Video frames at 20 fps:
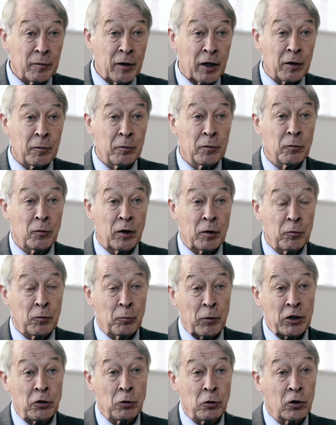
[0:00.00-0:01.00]
Um, when,
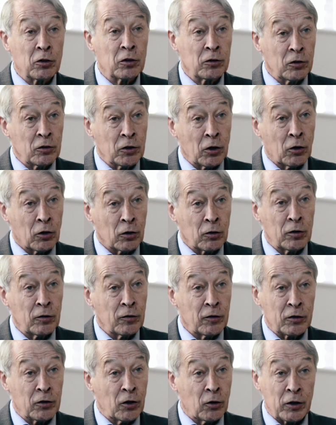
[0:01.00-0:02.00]
when, you look at a dog,
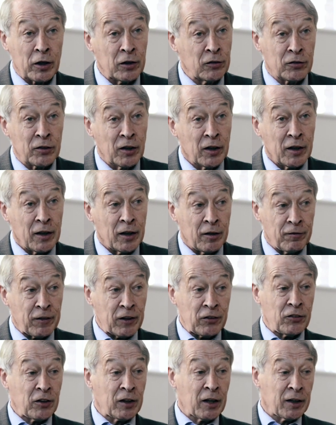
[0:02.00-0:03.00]
the dog is
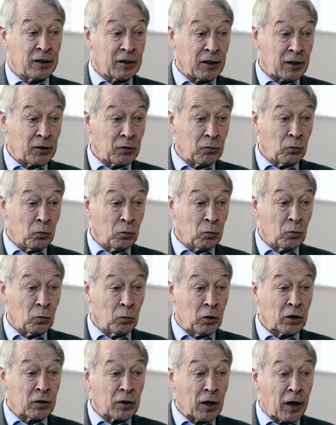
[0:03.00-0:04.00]
investigating
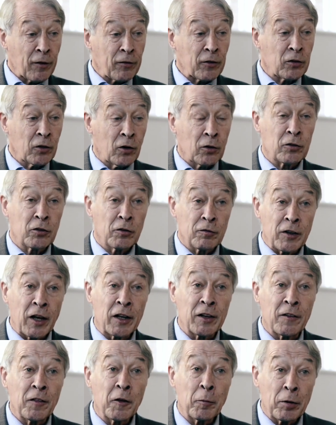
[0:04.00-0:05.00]
what other dogs have
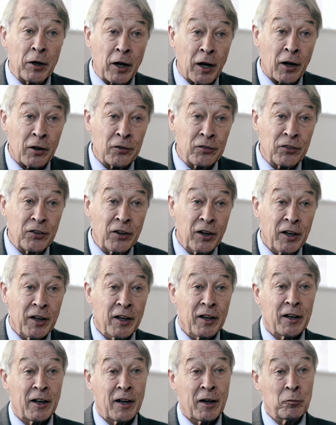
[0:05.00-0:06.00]
done in the past
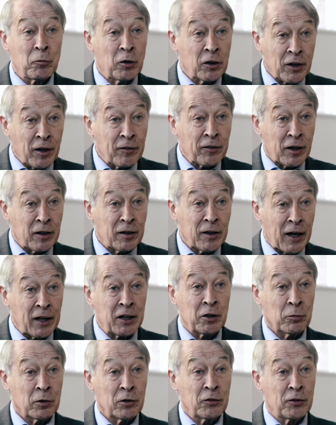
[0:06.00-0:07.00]
and what other
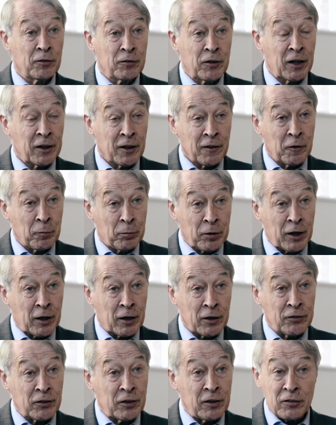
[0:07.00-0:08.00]
animals have done in the
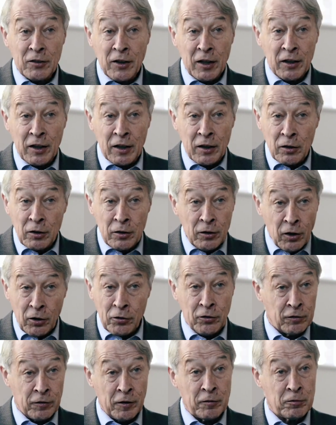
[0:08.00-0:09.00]
past, and it's getting a
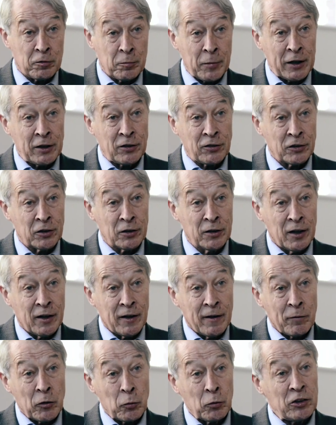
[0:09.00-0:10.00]
lot of information,
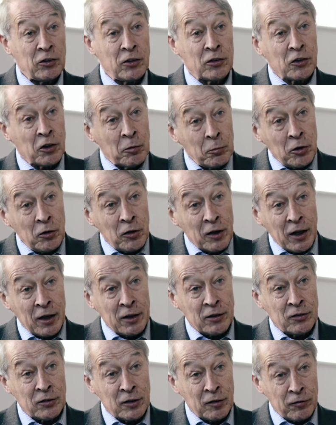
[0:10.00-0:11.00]
which is
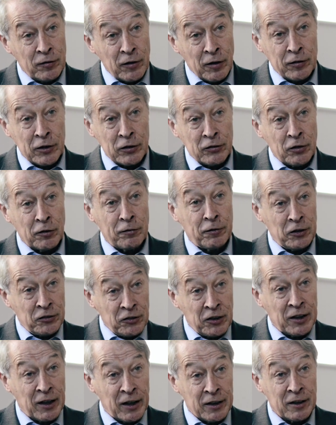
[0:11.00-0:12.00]
communication of, of a
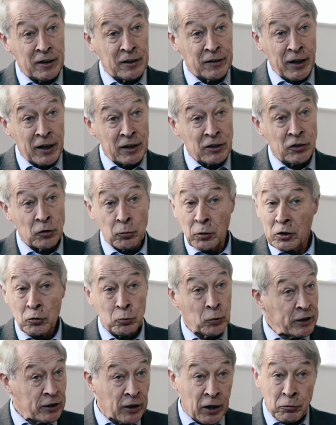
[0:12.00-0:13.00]
sophisticated nature, which
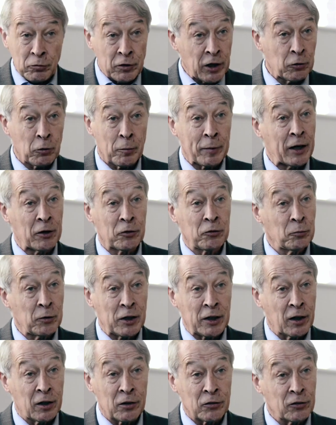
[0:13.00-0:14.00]
we don't know about and
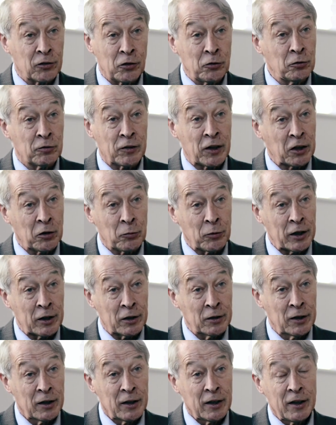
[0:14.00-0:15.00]
we can't do very
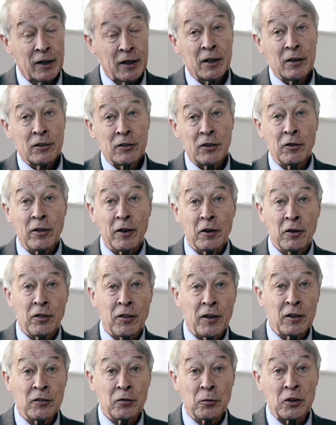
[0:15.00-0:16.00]
well. So there are
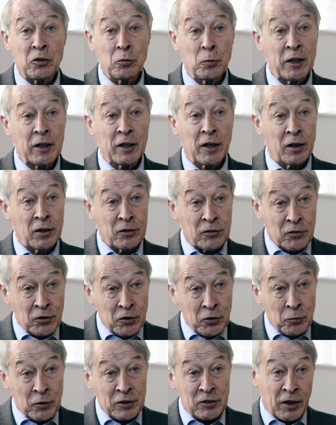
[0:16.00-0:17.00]
things which we can't
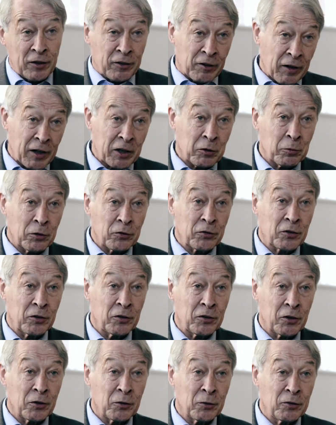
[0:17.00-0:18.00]
do which other animals
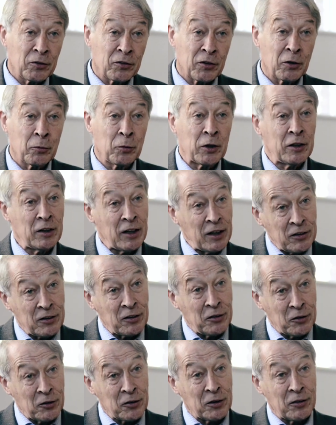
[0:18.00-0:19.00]
can do. So we need
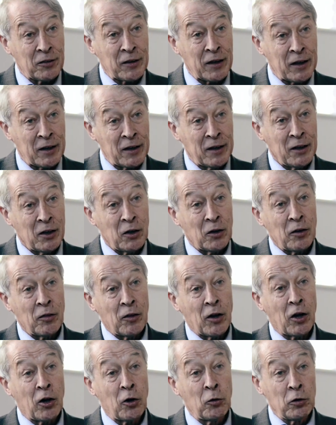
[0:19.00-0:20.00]
to look at their
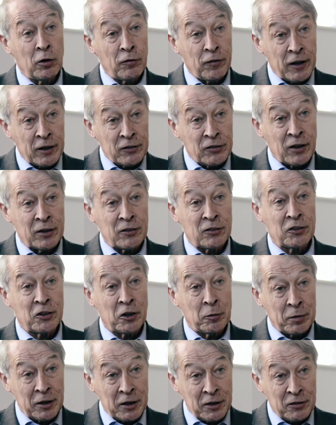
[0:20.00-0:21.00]
the whole of their
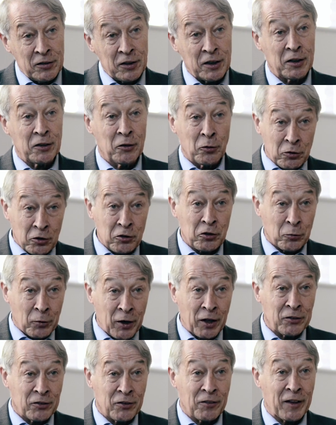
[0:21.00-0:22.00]
sensory ability. In order to
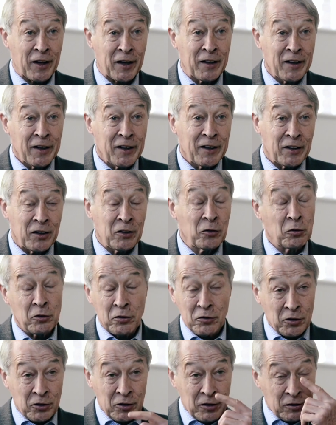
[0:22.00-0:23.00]
answer that, in
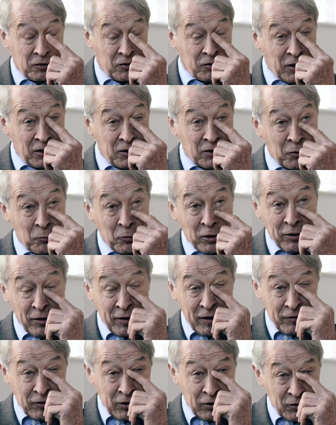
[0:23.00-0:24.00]
order to consider whether
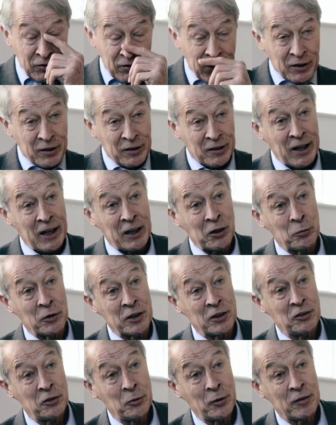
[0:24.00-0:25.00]
they've got
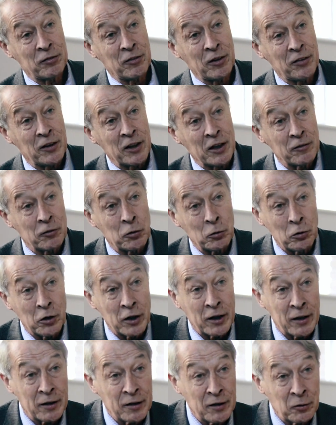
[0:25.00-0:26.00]
language, you have to think of all
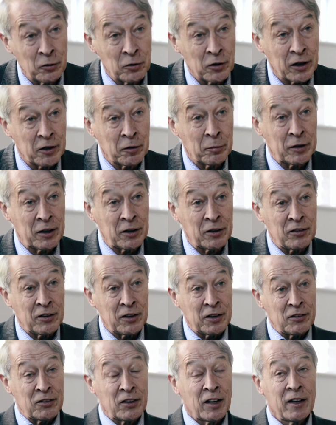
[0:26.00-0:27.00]
their, all their
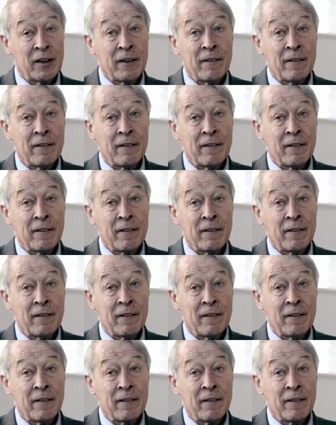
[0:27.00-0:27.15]
abilities.